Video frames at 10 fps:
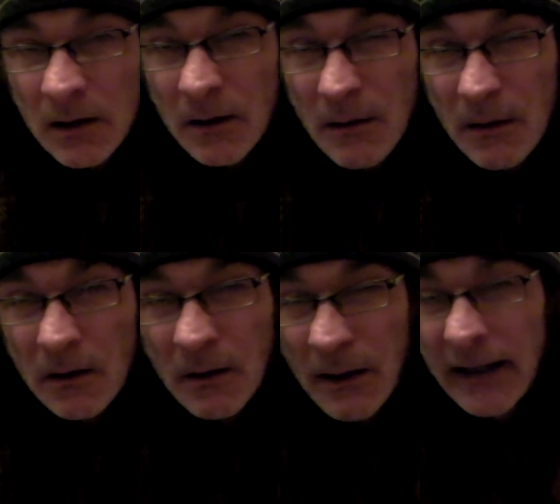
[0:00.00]
Oh,
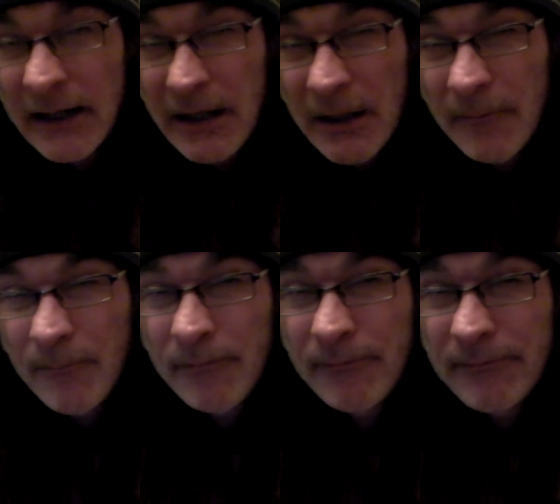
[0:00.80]
I,
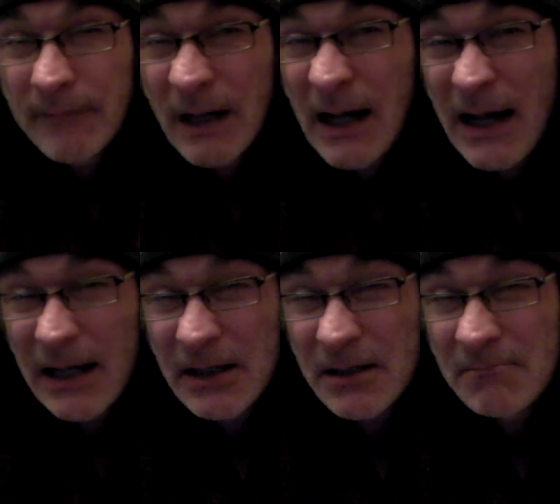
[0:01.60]

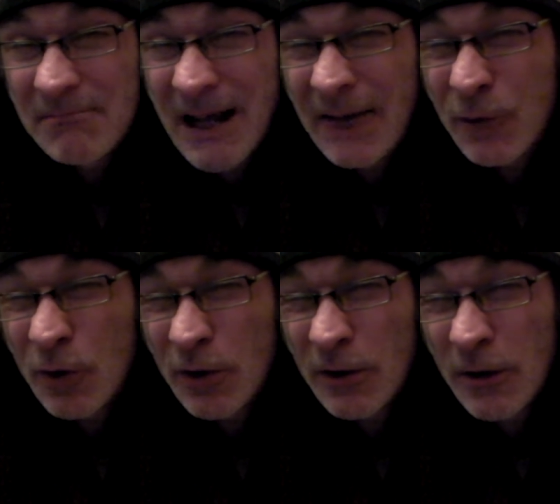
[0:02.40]
I, I've
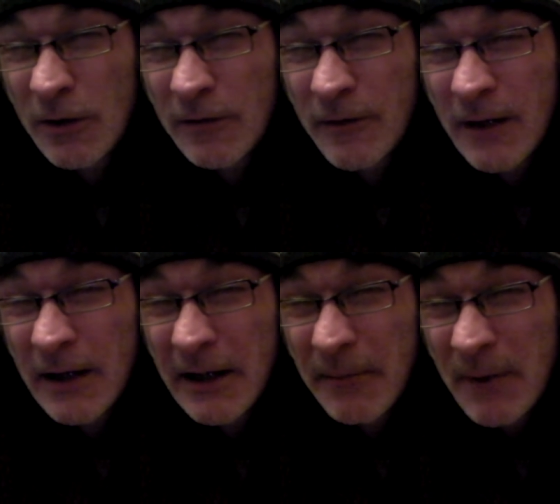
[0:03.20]
got a lot of
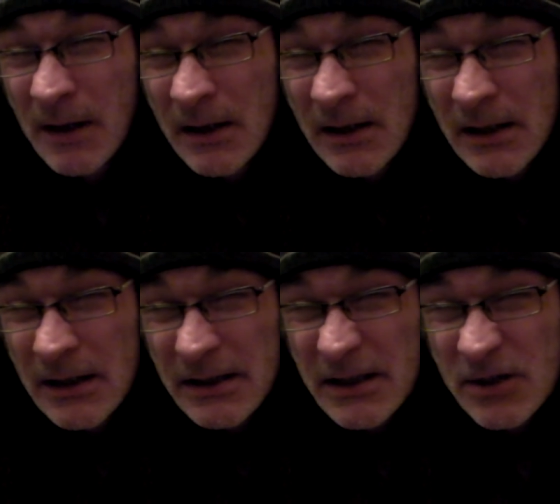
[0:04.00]
um,
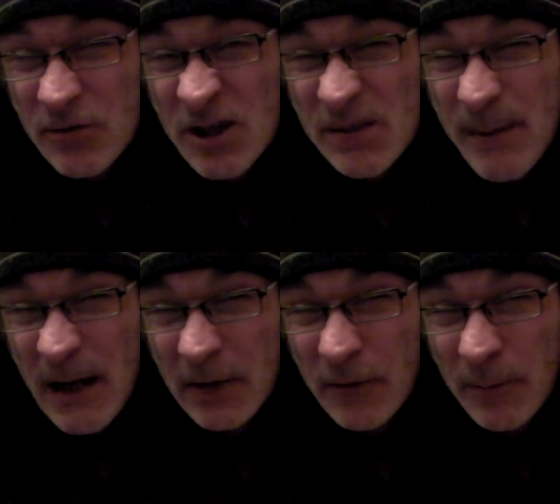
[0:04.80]

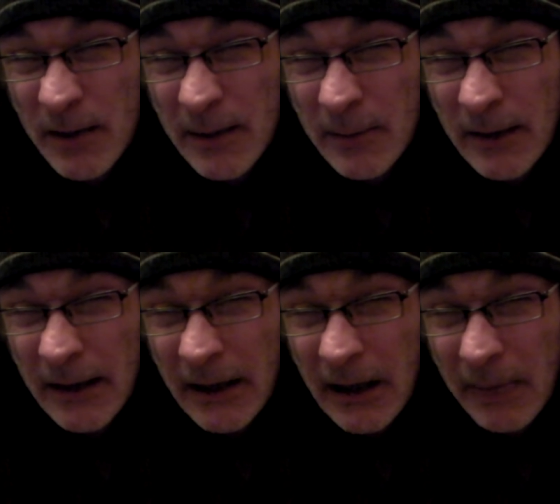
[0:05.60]
disrespect for people
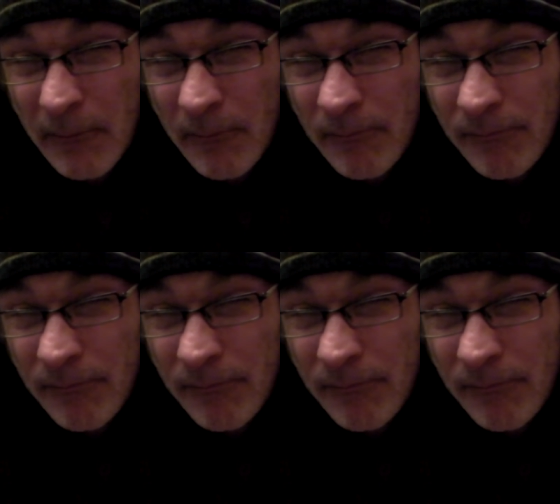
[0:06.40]
like him.